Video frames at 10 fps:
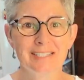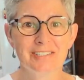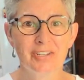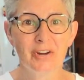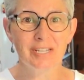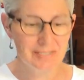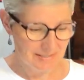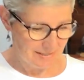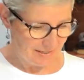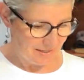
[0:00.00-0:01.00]
started.
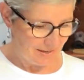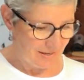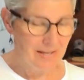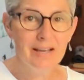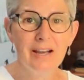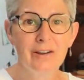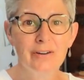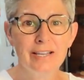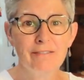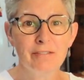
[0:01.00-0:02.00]
I
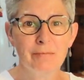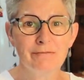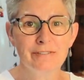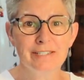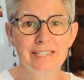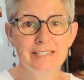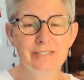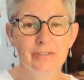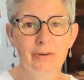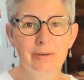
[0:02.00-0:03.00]
already have the muffin tins,
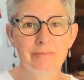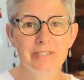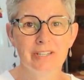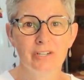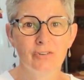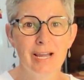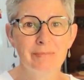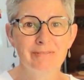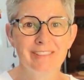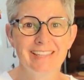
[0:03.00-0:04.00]
so I'm just going to grab
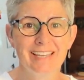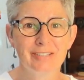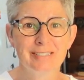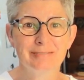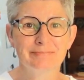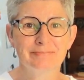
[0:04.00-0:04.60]
everything else.